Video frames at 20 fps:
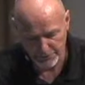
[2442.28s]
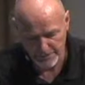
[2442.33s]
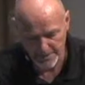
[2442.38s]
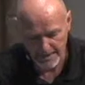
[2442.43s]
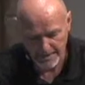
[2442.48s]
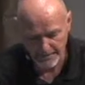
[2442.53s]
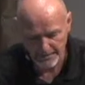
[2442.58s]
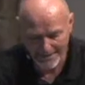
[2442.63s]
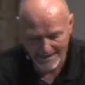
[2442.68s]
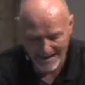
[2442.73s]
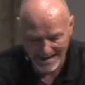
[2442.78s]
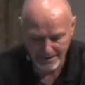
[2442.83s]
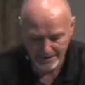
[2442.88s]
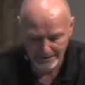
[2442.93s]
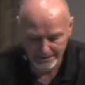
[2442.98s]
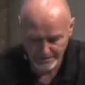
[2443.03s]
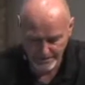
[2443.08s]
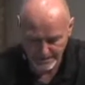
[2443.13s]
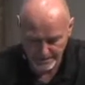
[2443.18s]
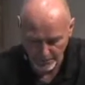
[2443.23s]
may
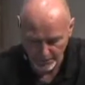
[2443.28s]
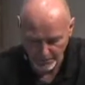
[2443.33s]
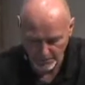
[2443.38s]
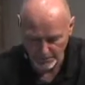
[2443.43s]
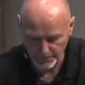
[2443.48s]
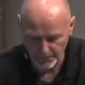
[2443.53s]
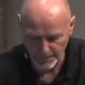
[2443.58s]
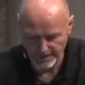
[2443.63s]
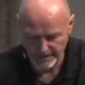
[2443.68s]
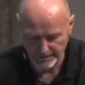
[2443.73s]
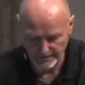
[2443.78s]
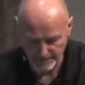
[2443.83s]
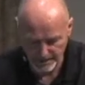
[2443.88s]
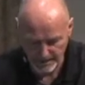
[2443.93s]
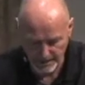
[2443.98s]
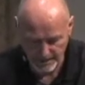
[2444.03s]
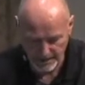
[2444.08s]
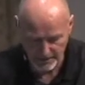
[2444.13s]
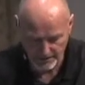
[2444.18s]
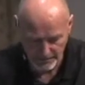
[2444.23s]
abound in hope by the
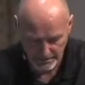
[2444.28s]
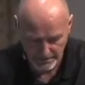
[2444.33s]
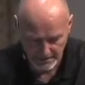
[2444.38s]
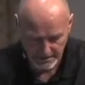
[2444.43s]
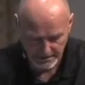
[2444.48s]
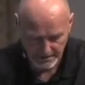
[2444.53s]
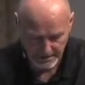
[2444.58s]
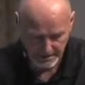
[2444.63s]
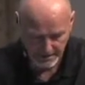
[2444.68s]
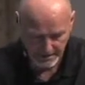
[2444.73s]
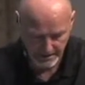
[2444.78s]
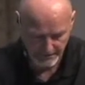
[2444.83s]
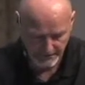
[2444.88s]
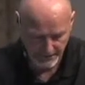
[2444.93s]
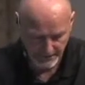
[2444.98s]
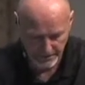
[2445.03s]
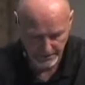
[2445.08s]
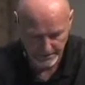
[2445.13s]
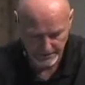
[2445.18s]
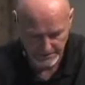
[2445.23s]
power of the
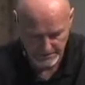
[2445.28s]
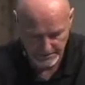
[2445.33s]
Holy